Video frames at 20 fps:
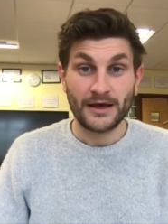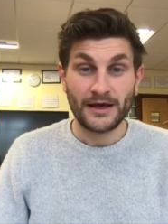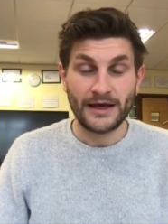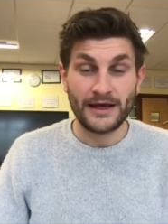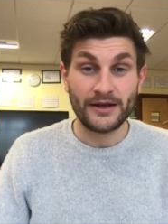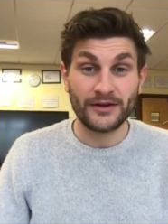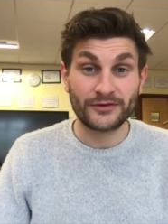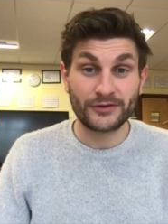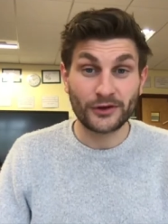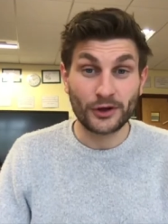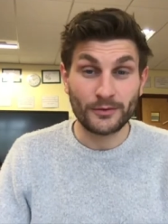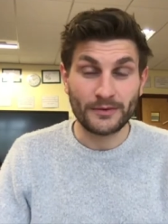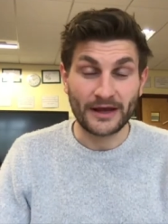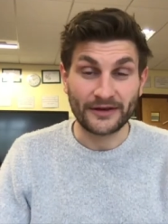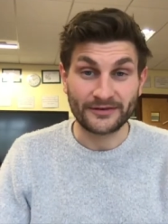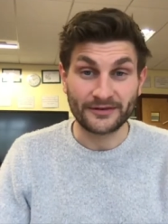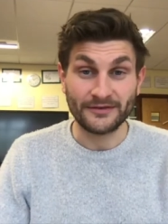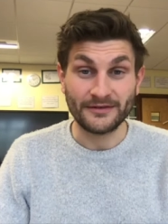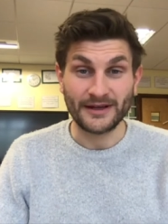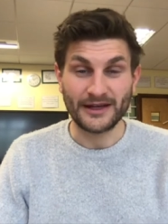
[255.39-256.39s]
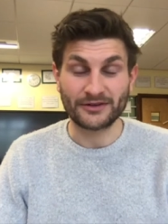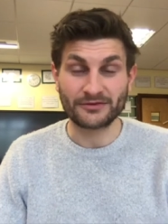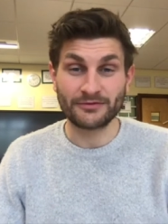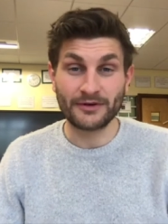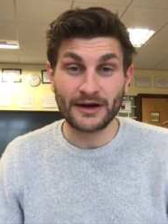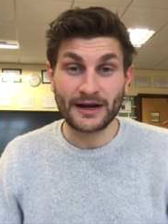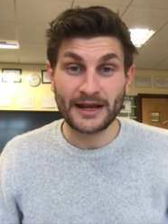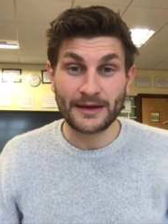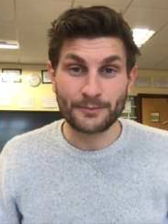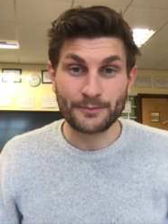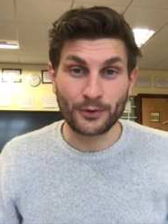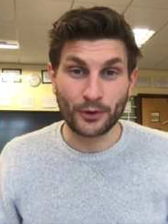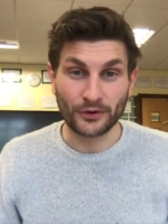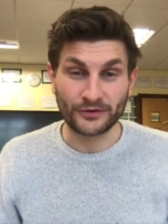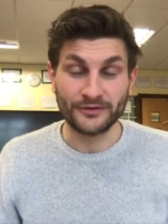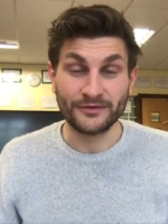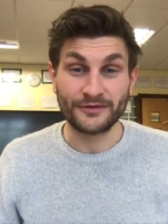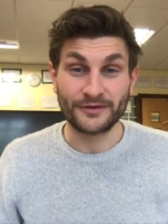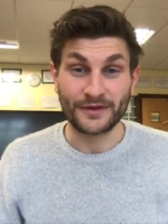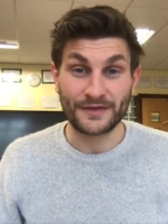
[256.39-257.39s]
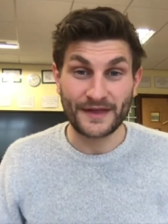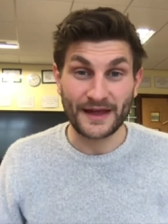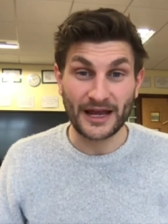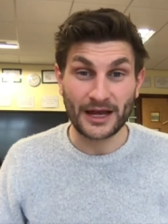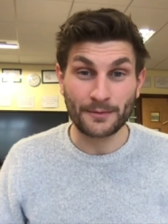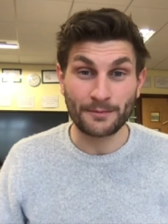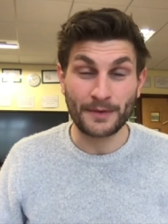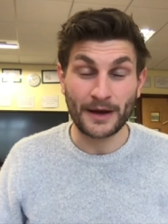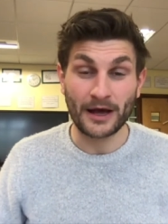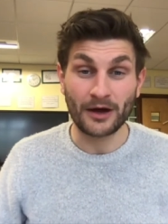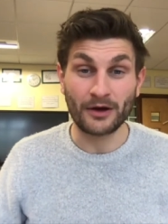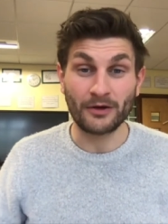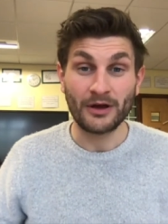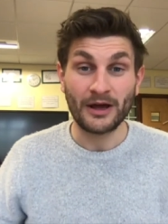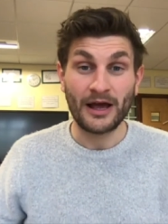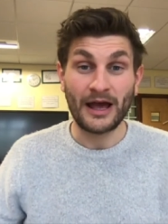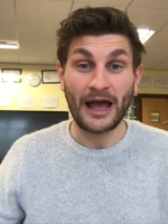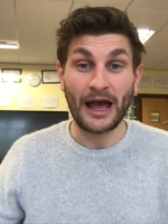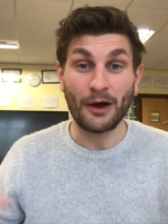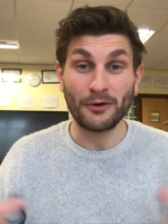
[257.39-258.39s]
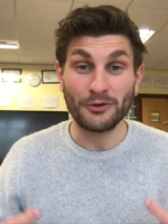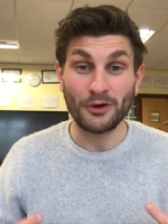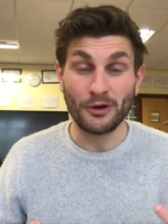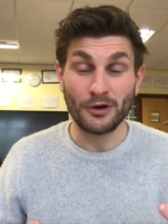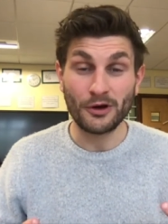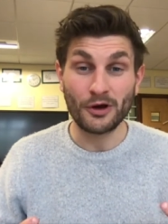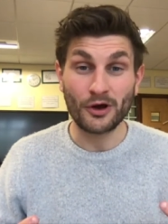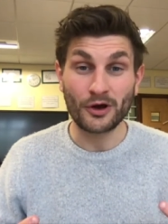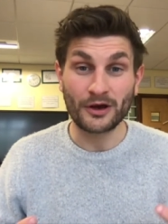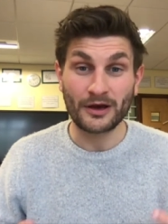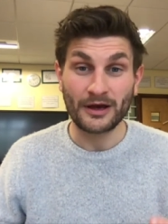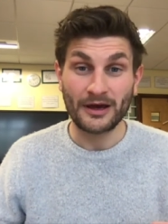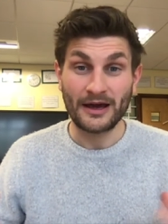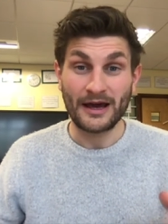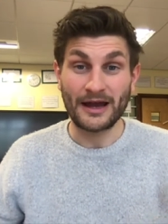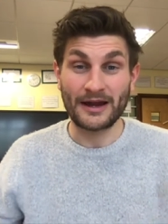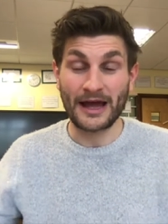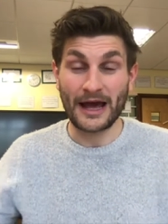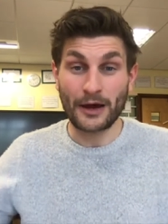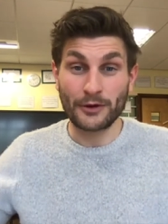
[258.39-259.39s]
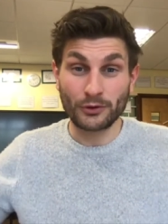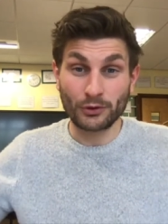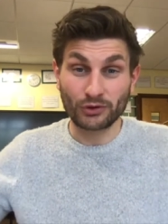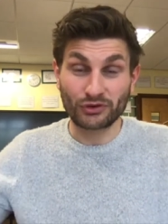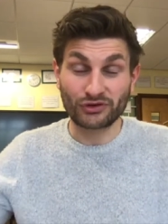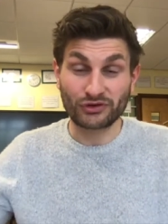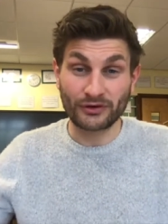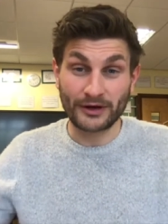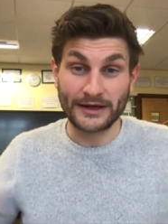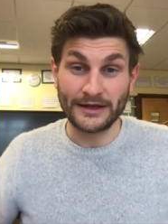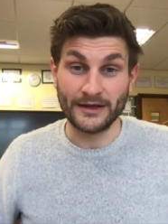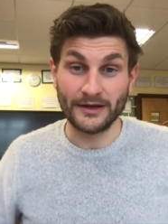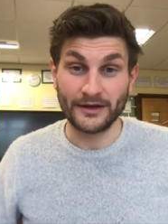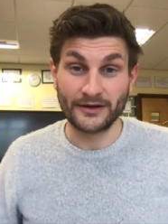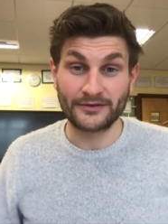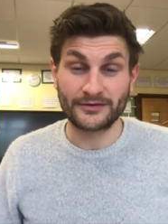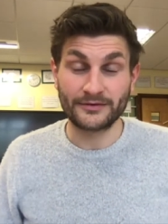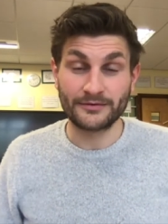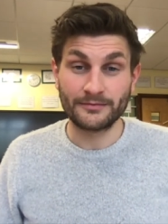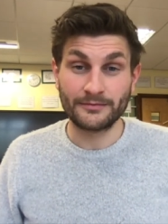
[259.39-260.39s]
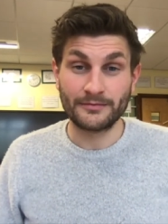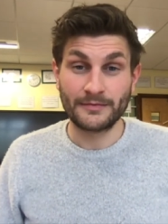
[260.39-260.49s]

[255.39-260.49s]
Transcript: In the Zoom lesson, it's really important to think about how you look and how your screen looks.